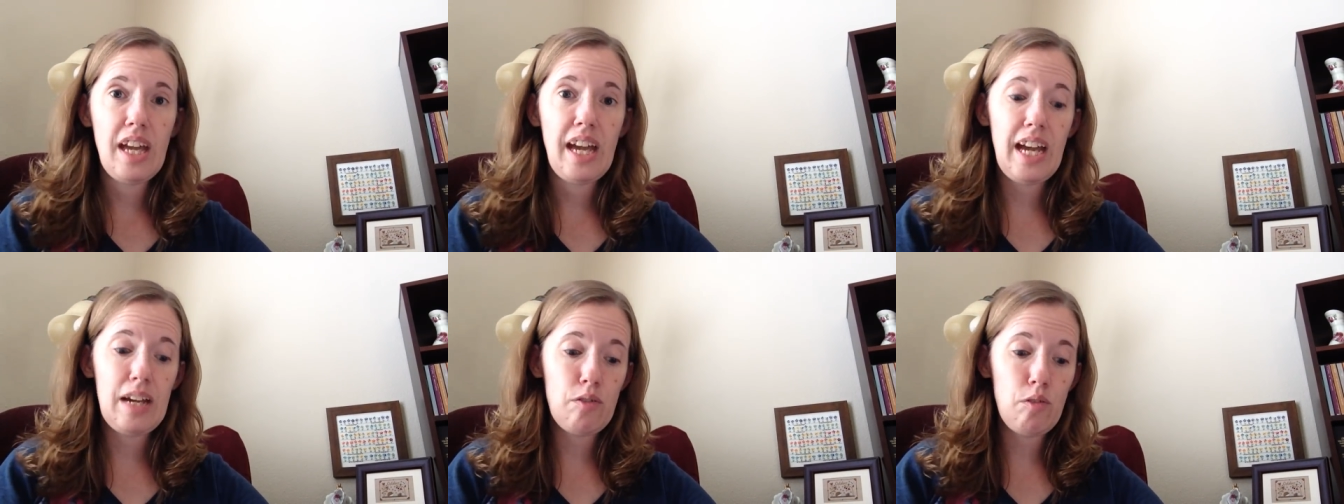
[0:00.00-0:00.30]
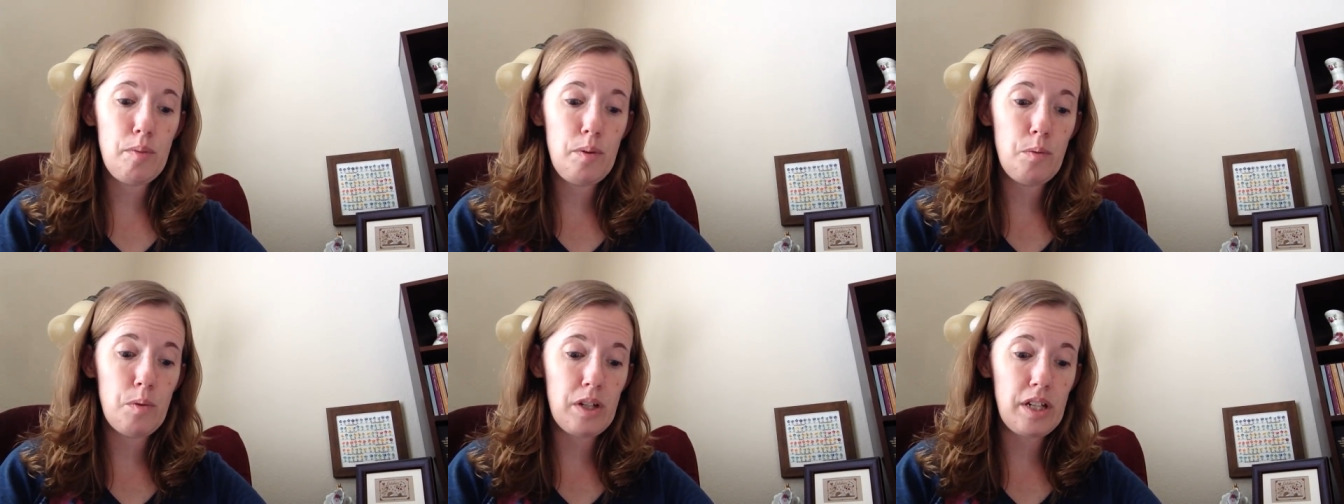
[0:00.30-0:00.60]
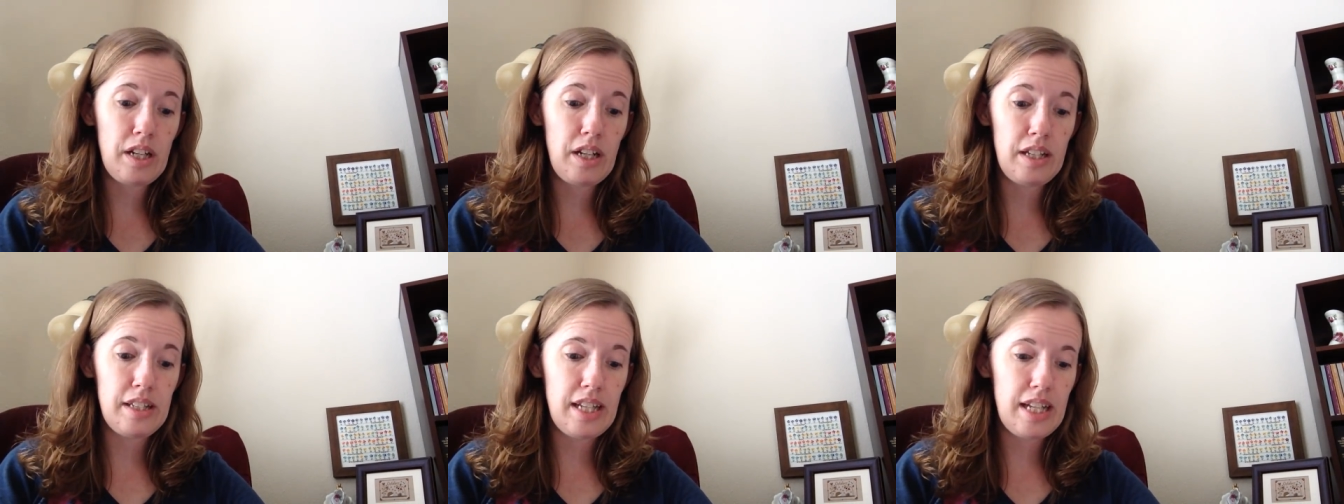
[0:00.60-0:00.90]
I will be
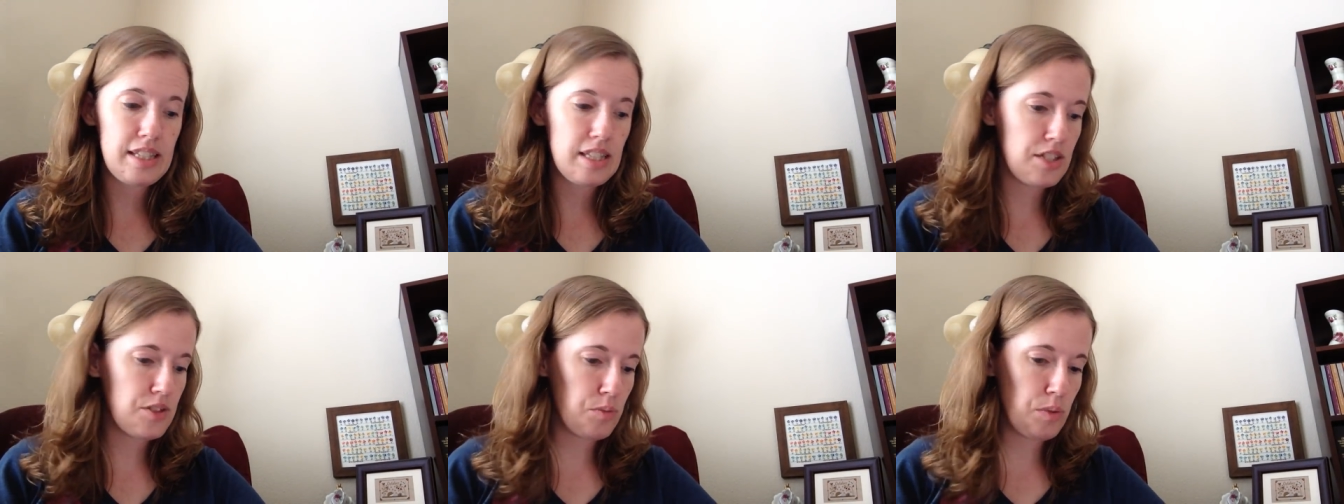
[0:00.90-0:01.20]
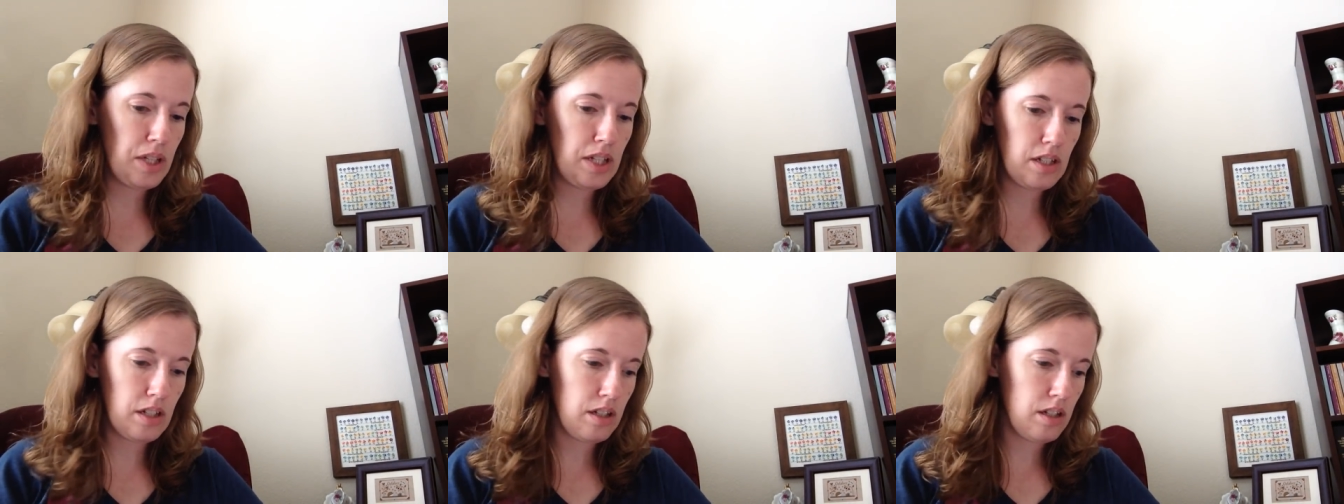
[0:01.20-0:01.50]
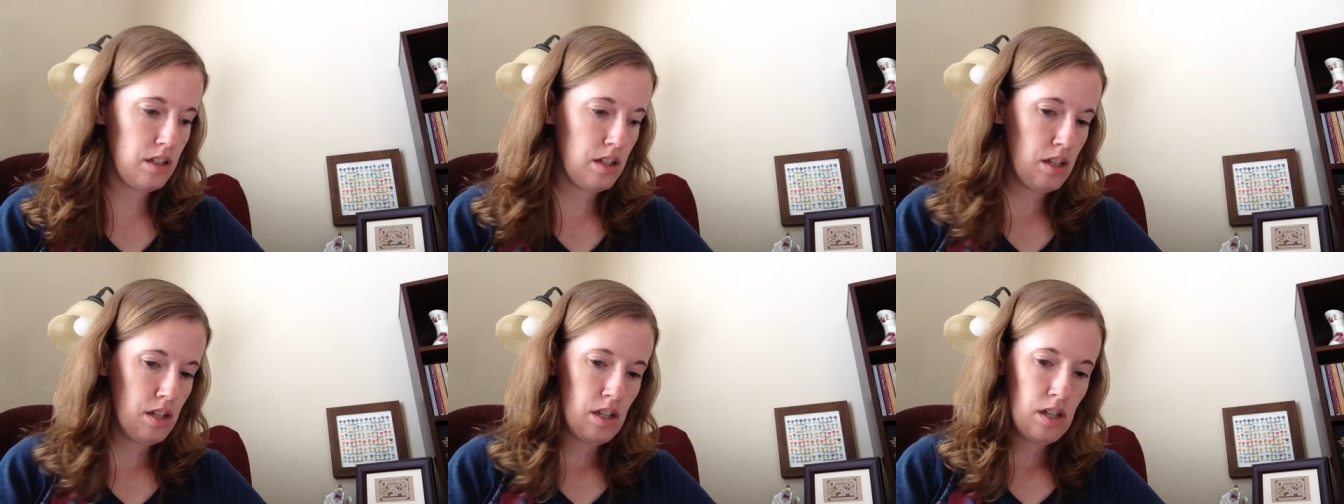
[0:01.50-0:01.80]
working on that this week
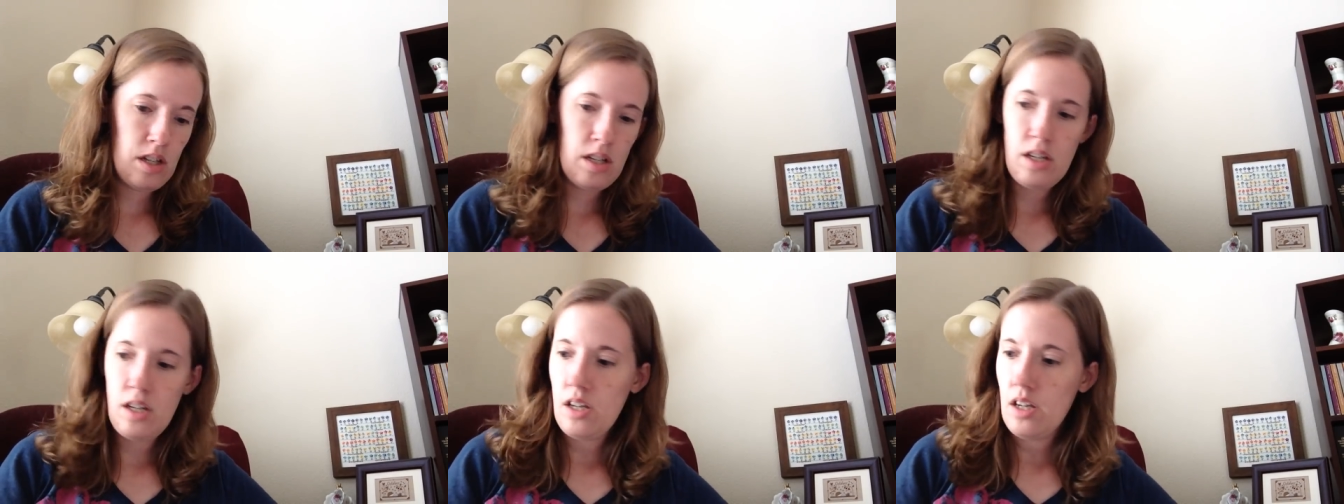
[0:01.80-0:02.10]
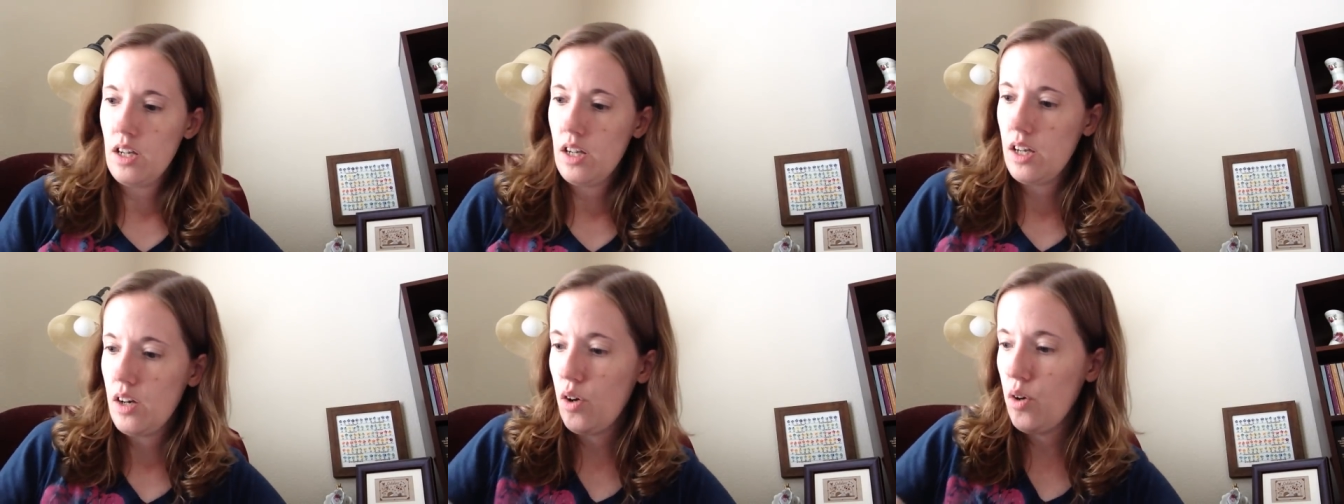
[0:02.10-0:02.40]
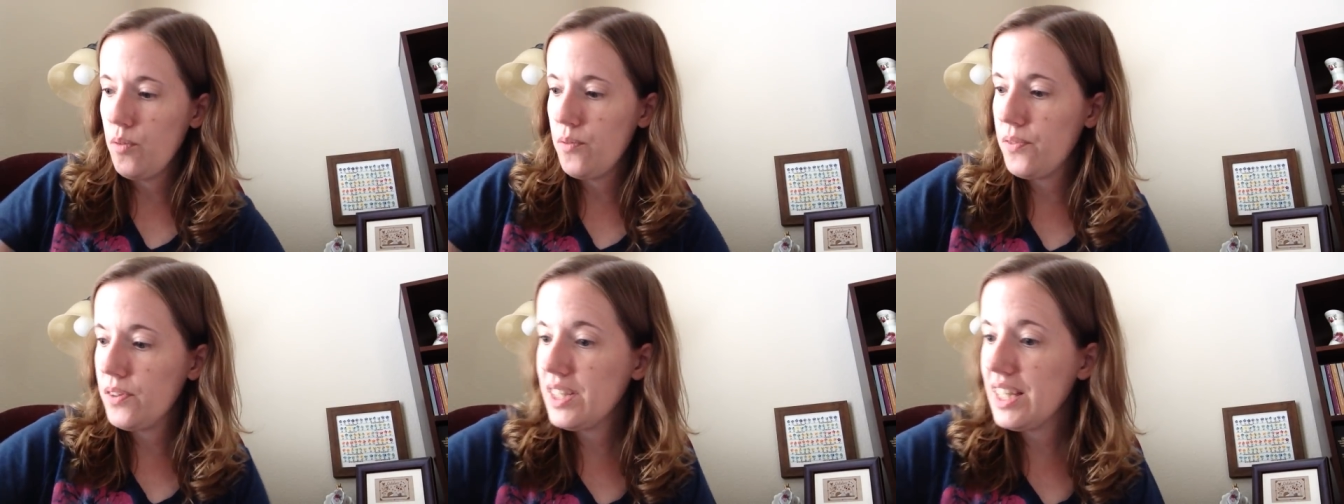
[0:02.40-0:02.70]

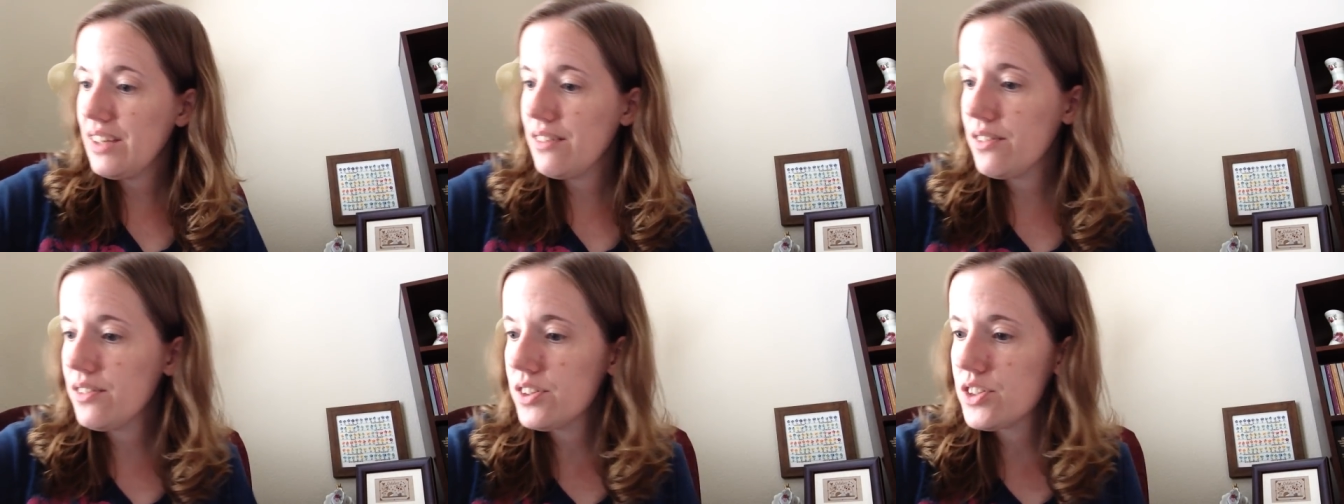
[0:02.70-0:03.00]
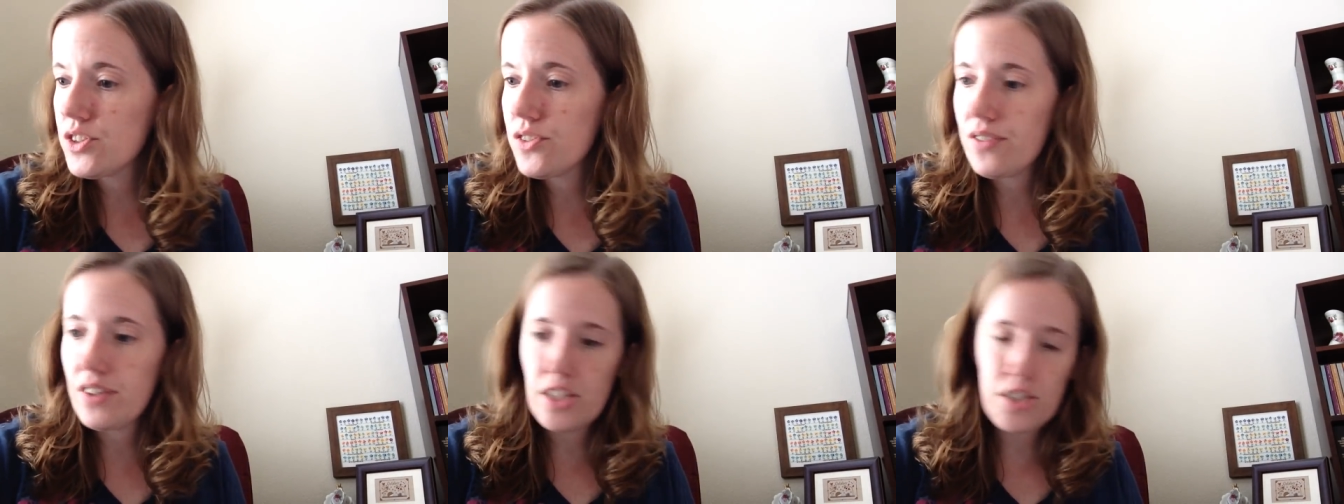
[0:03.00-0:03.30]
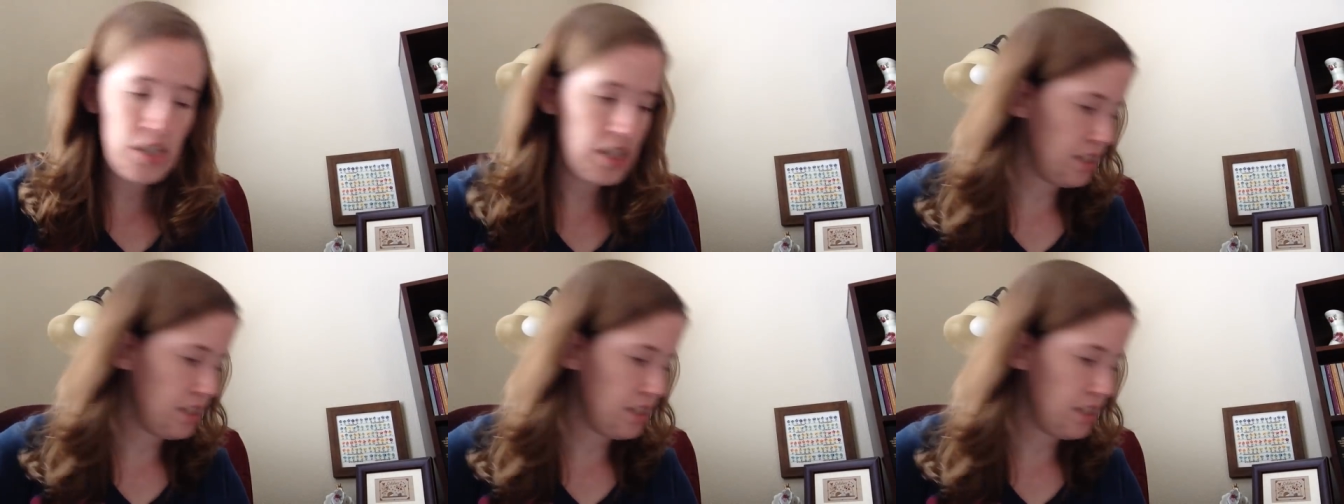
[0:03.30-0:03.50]
hopefully to finish